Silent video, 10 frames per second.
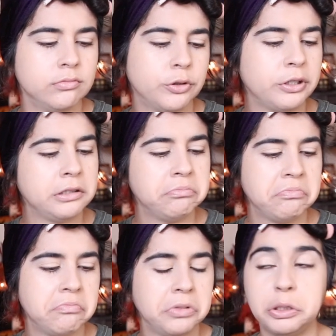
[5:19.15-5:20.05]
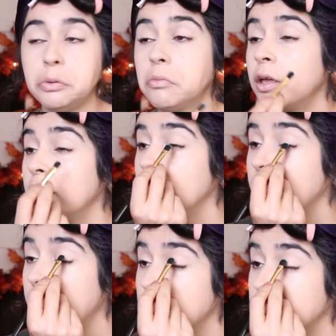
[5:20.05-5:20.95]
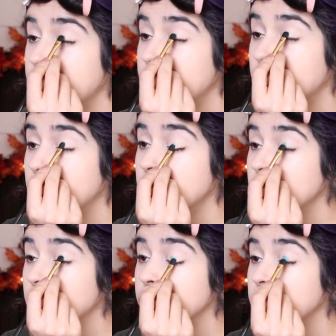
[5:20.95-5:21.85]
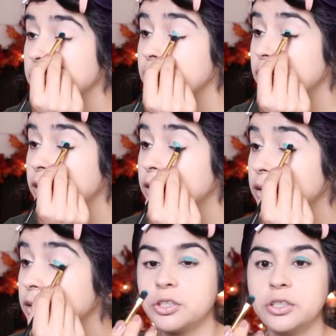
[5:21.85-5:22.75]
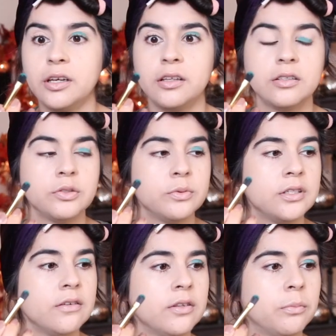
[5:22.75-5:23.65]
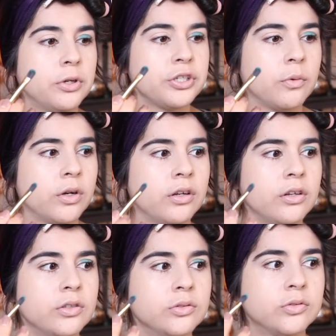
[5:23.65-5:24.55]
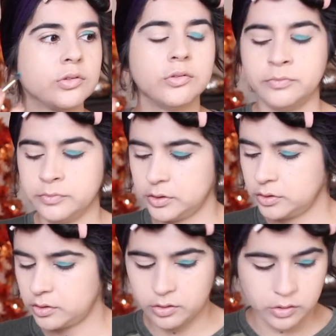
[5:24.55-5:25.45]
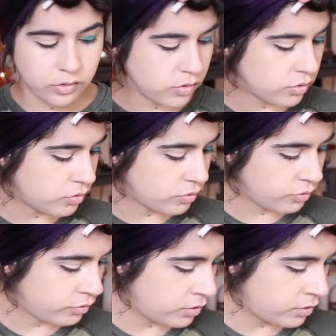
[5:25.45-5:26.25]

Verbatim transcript: green, blue, and apply that all over my lid. Actually, I, this wasn't even the brush I wanted to use. So,